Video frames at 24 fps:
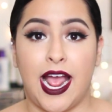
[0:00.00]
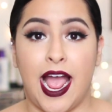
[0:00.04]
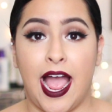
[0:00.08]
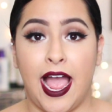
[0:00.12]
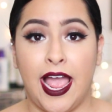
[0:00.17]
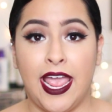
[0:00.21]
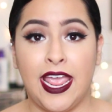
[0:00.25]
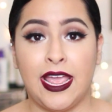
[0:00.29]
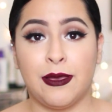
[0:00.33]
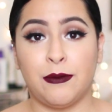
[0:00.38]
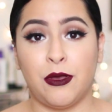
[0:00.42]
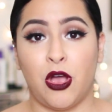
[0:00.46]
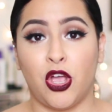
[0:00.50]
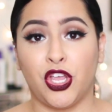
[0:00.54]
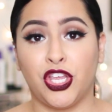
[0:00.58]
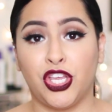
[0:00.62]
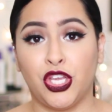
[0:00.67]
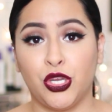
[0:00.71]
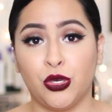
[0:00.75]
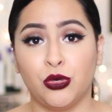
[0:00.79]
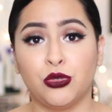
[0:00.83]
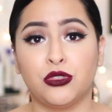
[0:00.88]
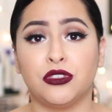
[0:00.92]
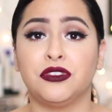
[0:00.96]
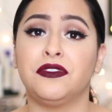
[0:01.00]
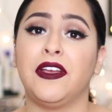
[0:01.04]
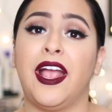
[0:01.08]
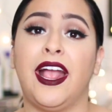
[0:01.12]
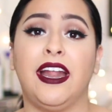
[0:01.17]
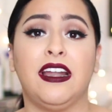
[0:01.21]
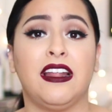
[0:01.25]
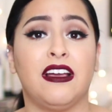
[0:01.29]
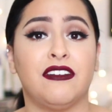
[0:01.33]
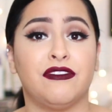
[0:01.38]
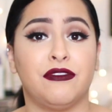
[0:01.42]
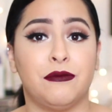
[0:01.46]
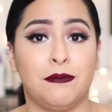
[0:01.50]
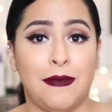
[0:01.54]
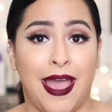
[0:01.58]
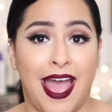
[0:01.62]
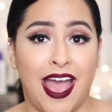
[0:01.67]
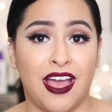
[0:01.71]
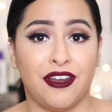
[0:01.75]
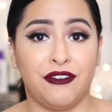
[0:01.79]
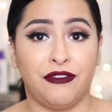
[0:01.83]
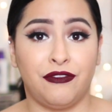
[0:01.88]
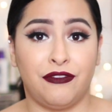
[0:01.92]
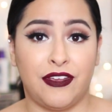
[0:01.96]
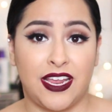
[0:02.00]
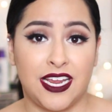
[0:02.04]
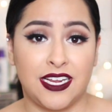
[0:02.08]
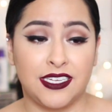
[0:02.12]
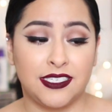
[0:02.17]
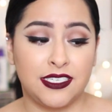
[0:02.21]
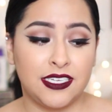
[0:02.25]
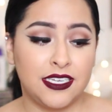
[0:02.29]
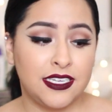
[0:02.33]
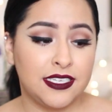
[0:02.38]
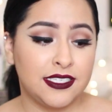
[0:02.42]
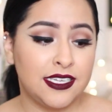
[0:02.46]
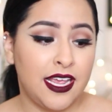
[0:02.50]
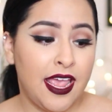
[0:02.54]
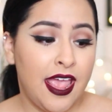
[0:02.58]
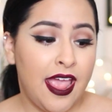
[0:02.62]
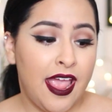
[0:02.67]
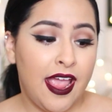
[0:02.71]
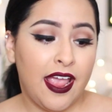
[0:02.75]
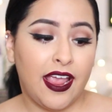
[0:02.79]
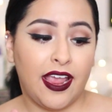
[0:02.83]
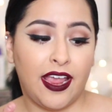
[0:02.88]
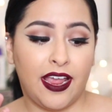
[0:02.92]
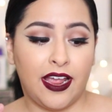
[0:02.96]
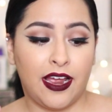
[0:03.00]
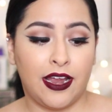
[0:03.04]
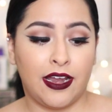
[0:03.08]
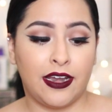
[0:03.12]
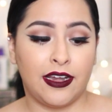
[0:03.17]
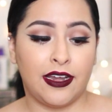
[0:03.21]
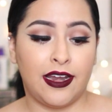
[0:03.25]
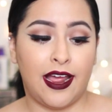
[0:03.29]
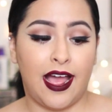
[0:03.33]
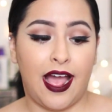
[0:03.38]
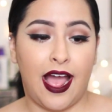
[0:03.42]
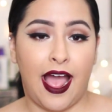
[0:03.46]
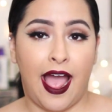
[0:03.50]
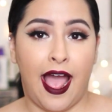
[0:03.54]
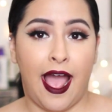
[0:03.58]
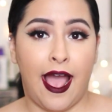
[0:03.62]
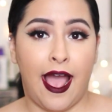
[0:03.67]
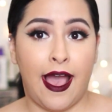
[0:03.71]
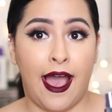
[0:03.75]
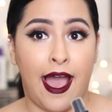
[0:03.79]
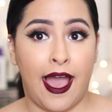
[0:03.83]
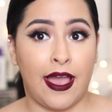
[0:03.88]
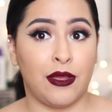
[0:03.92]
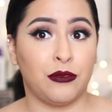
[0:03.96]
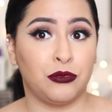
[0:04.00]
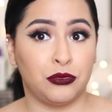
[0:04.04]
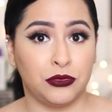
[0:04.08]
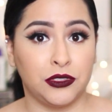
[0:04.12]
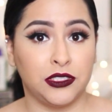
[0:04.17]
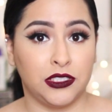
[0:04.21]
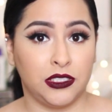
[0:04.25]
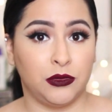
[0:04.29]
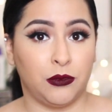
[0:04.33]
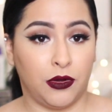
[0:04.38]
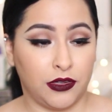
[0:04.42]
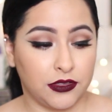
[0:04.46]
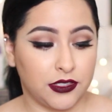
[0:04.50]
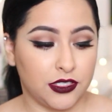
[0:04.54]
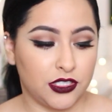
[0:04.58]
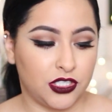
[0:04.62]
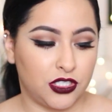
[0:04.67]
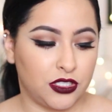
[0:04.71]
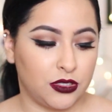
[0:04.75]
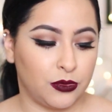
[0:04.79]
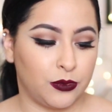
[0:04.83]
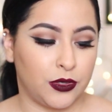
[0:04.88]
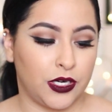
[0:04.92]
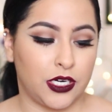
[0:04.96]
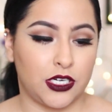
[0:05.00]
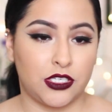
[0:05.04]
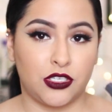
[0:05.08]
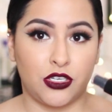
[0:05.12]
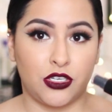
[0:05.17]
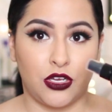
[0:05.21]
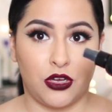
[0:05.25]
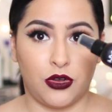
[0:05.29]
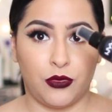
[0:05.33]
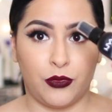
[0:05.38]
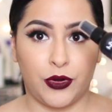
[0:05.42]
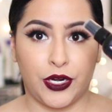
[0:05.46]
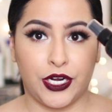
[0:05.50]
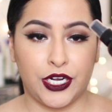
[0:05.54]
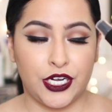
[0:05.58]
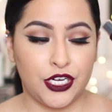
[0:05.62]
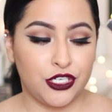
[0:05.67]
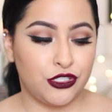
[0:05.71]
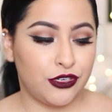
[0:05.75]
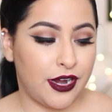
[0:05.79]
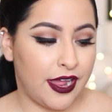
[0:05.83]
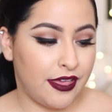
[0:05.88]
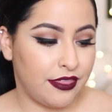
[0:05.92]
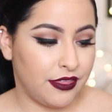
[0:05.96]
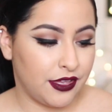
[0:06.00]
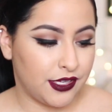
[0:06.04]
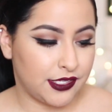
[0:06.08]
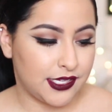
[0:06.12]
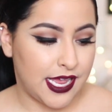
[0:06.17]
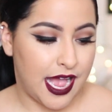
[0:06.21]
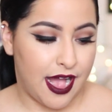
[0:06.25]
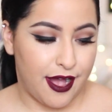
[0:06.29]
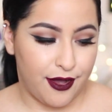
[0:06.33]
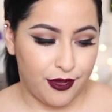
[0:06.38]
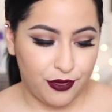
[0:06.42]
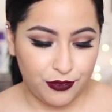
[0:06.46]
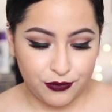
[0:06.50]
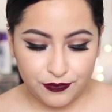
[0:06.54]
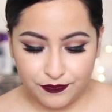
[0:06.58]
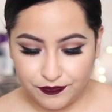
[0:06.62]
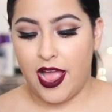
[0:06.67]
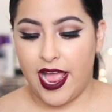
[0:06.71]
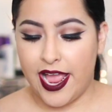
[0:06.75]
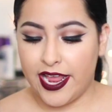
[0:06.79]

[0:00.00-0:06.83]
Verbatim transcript: I am a huge fan of matte faces, and I really want this to work, so we're going to try this out.